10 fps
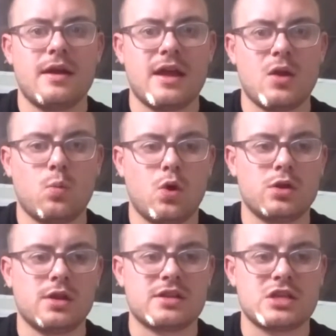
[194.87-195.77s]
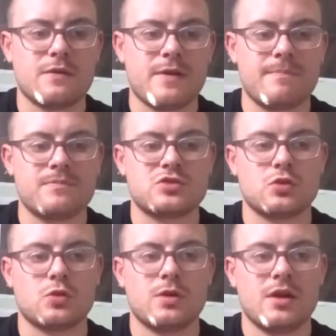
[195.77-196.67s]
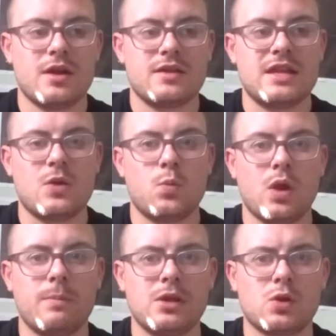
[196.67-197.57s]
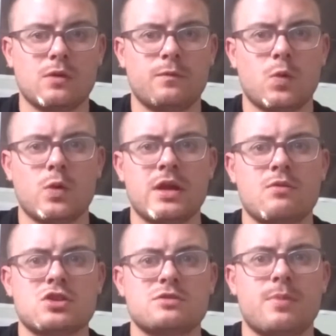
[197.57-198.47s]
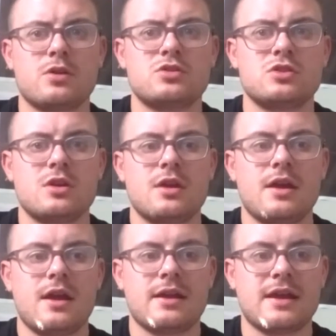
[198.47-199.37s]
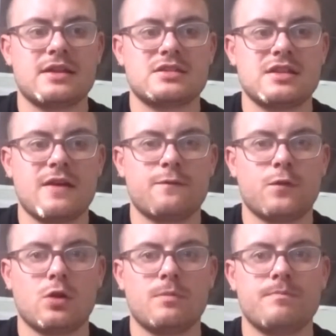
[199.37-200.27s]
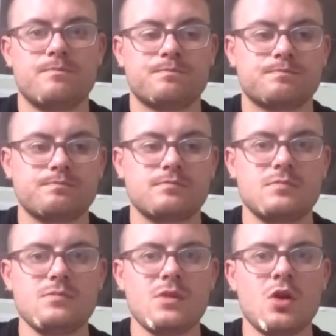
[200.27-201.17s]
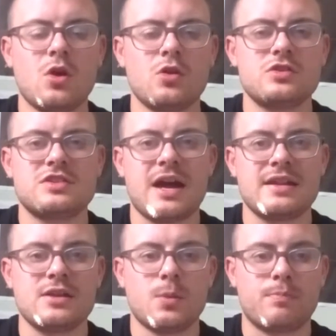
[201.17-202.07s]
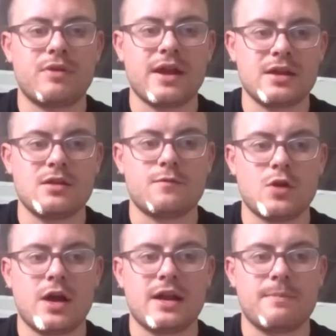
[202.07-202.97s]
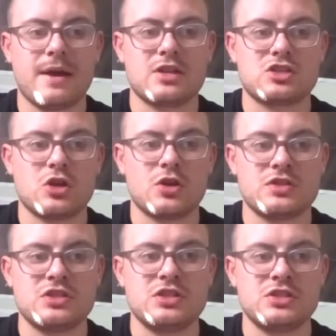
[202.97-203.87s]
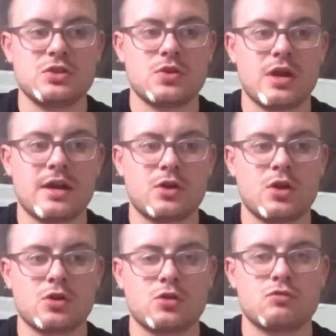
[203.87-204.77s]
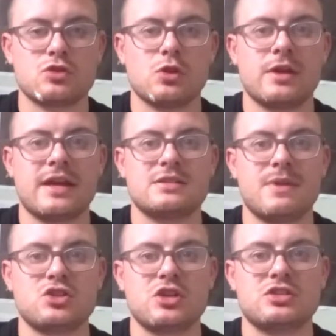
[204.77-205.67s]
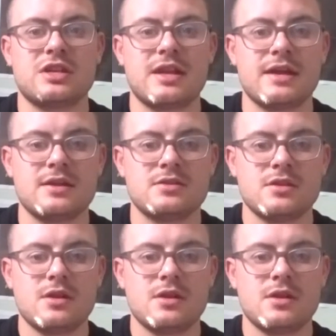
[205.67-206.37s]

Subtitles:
1-0 to Southampton, so they will be looking for a response against Fulham on Saturday. You know, Brighton have not had a bad start of the season. You know, they have got a good result against Manchester United.